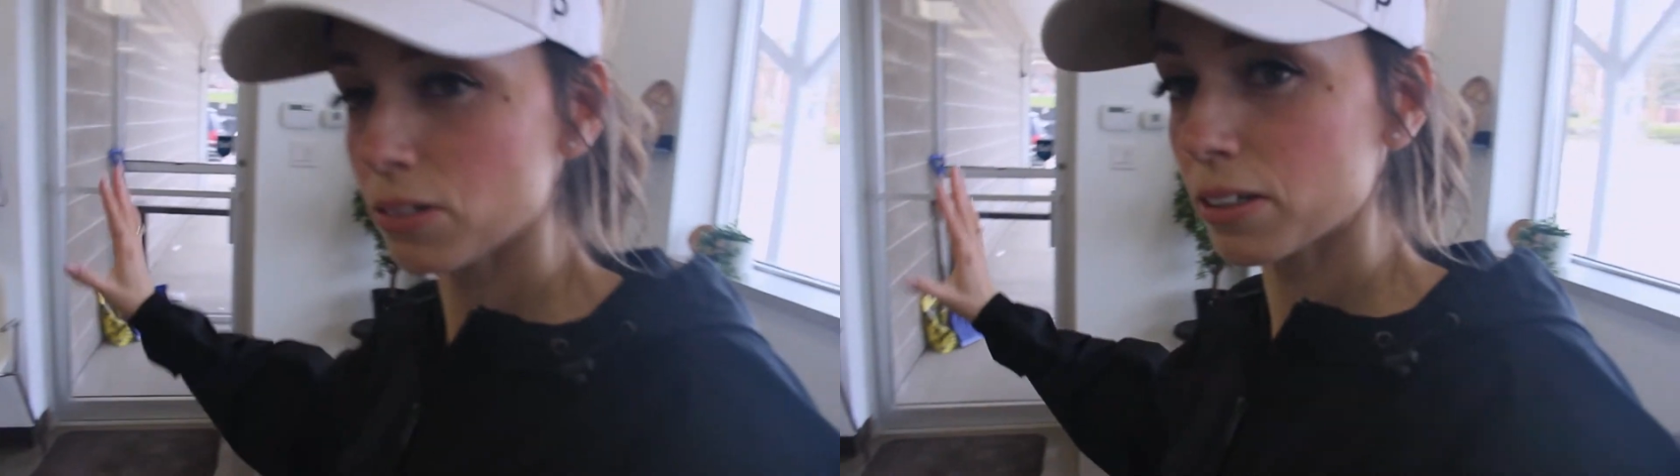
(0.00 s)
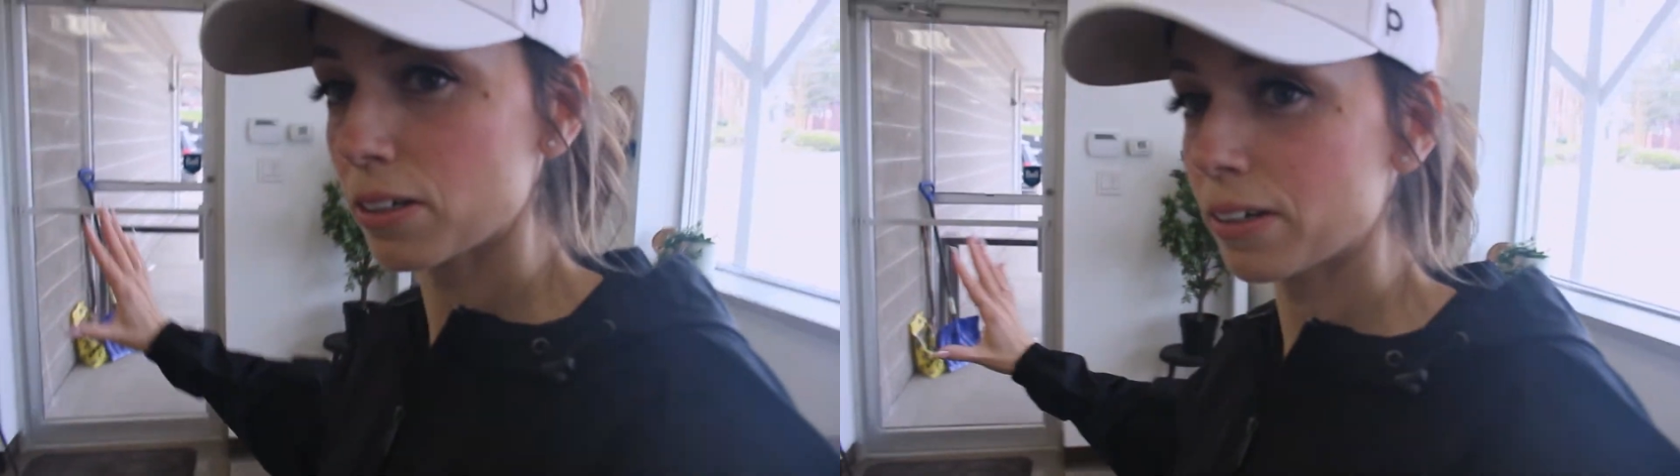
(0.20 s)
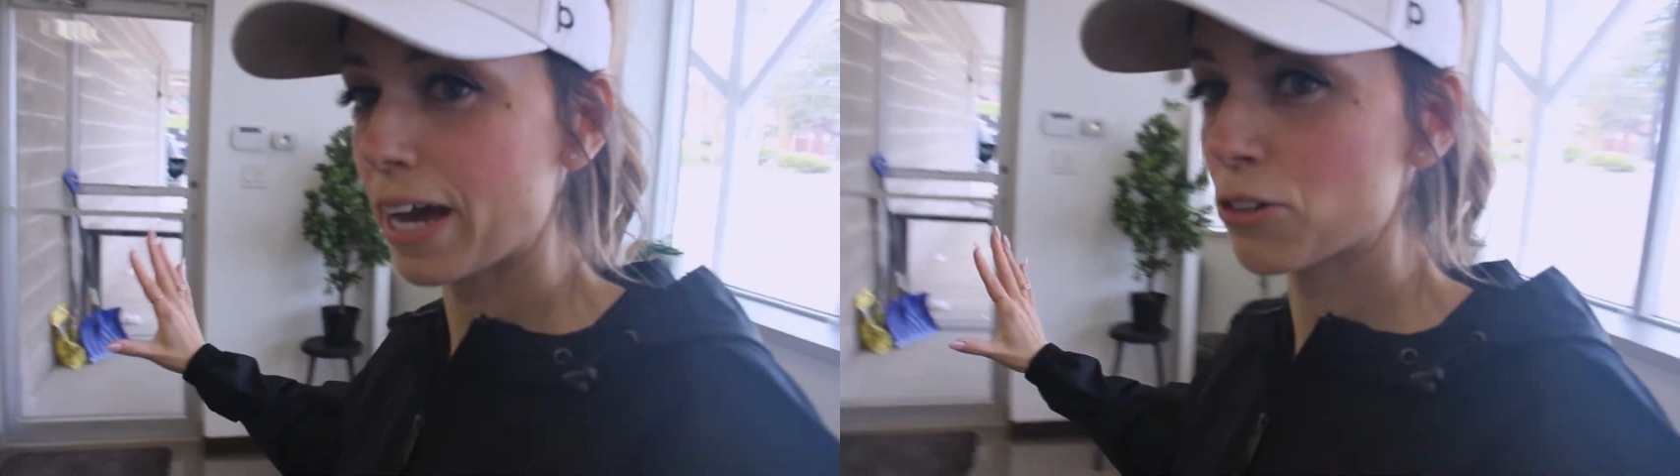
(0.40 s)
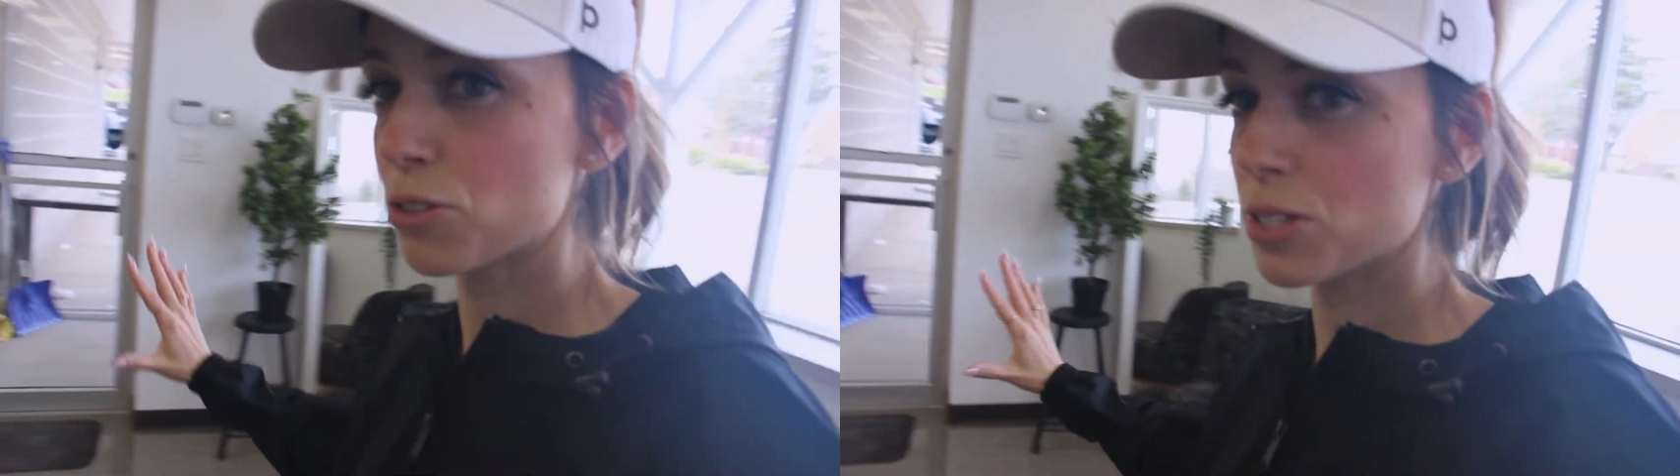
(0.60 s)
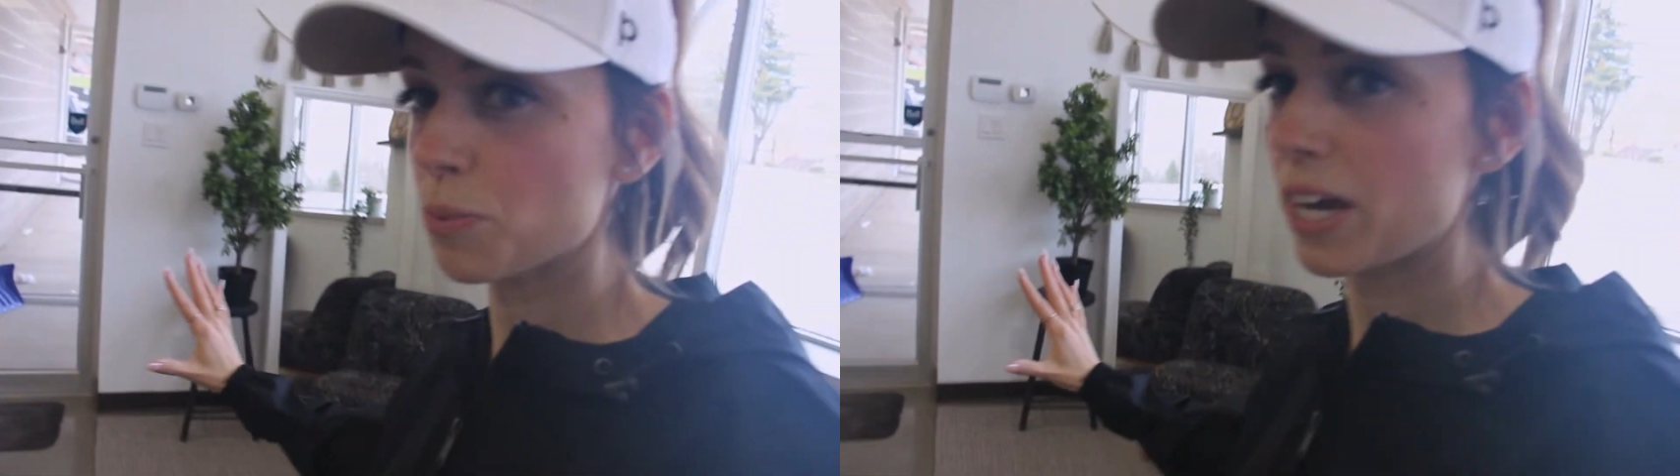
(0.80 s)
our little
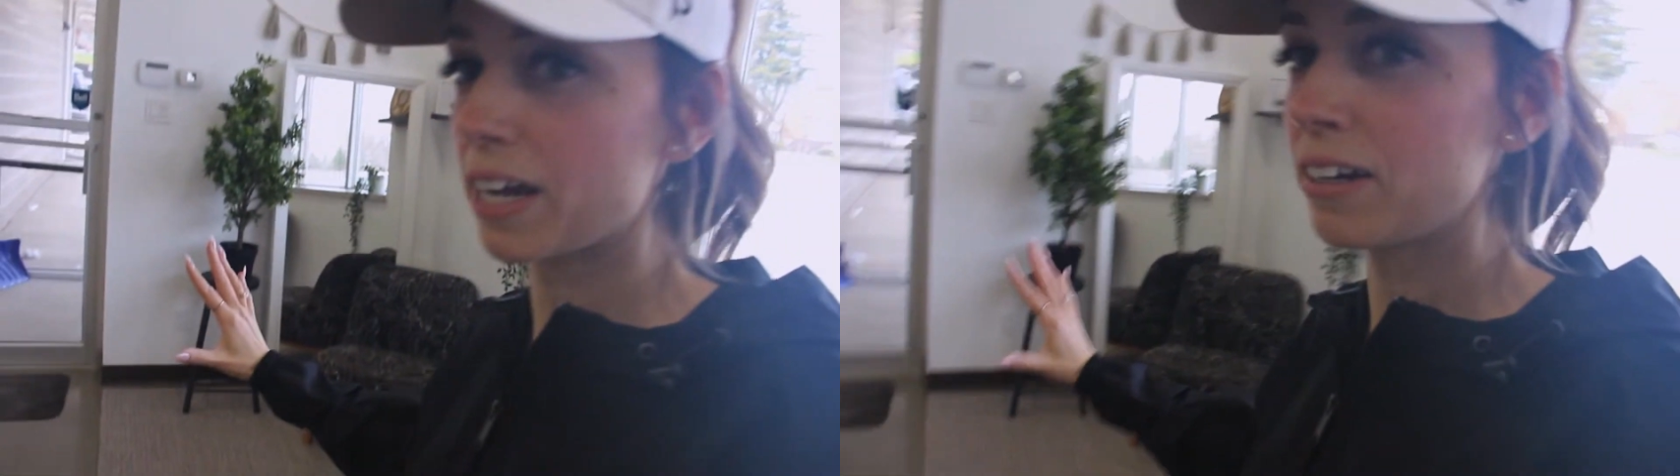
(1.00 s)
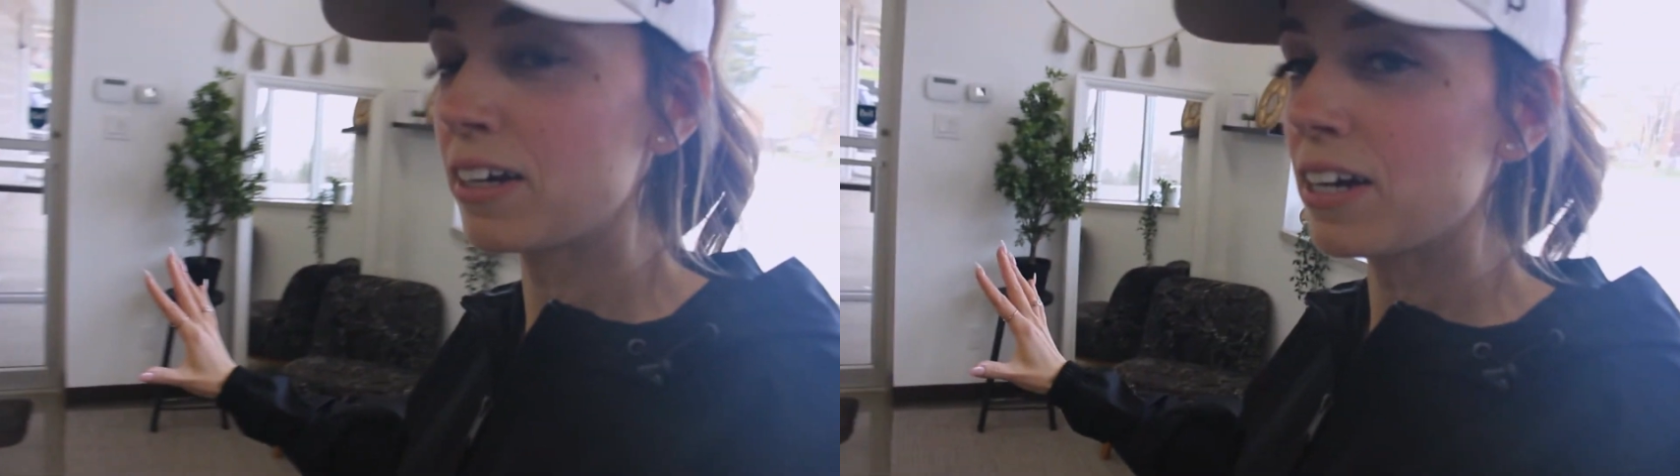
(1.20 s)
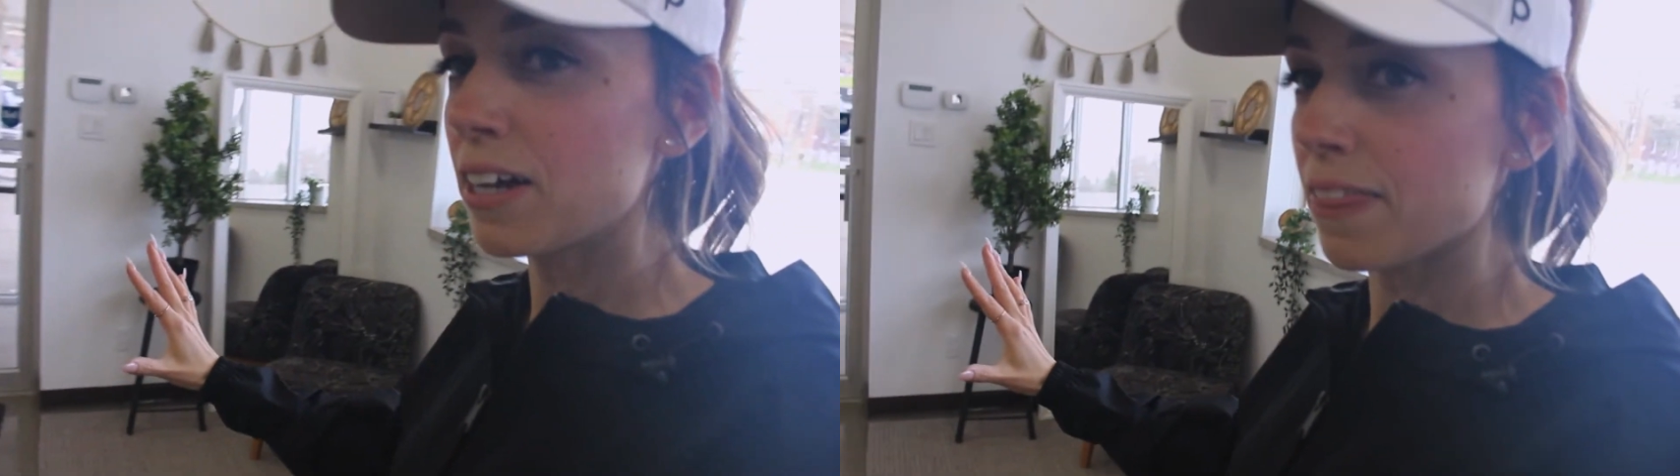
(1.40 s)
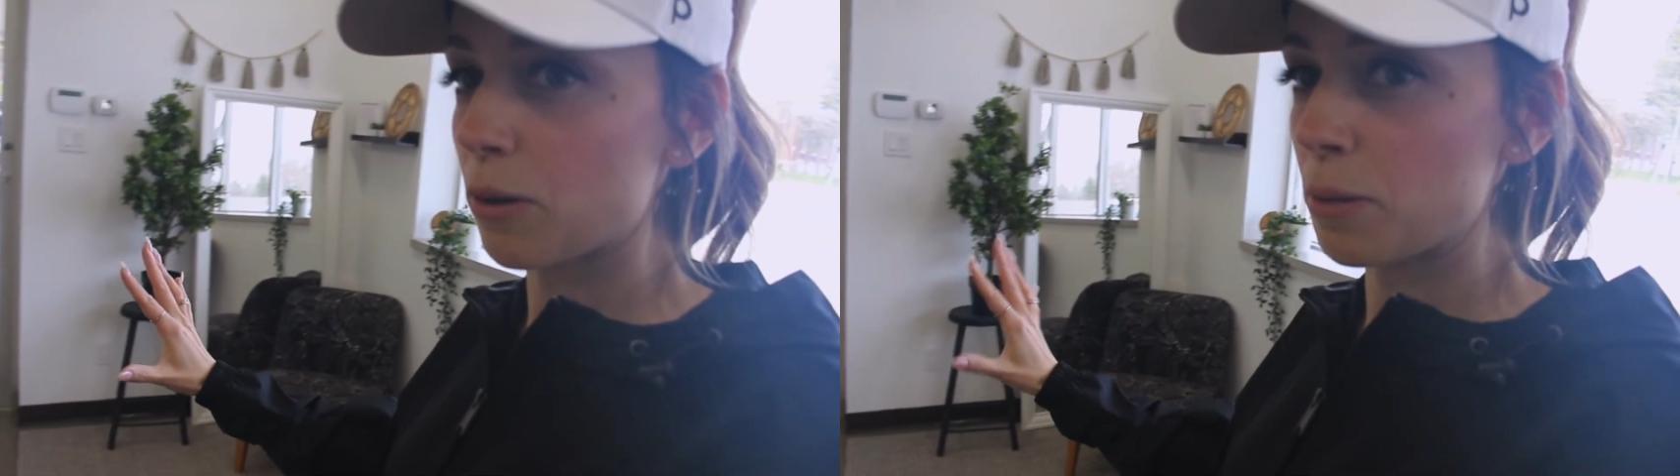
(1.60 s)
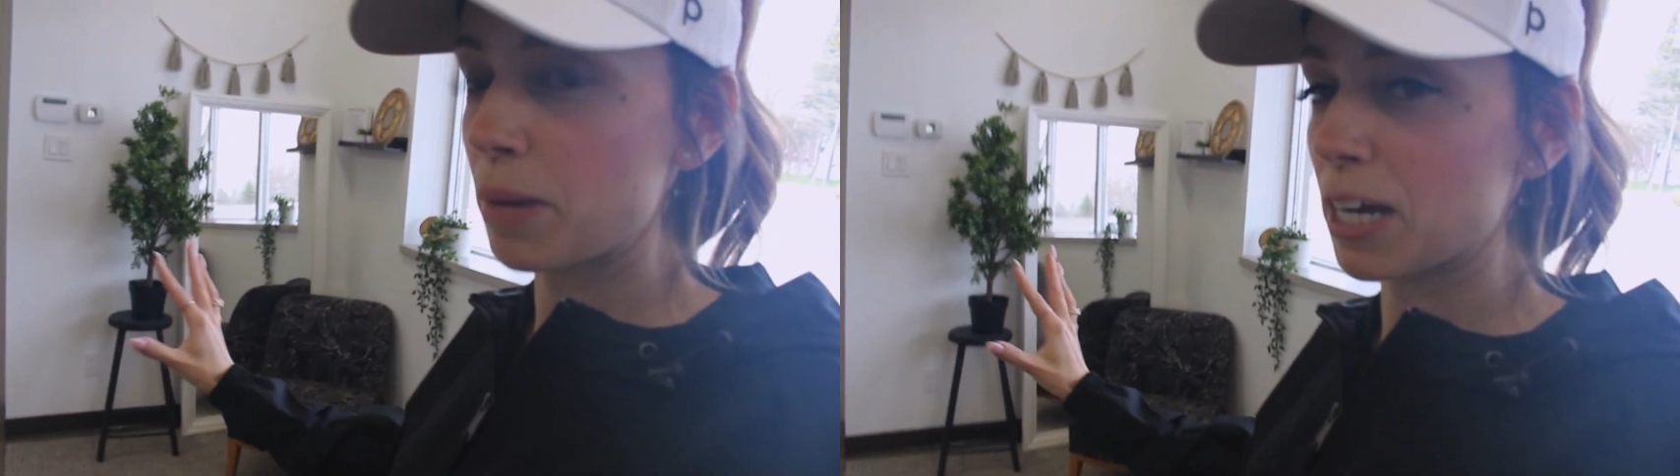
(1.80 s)
entranceway that we made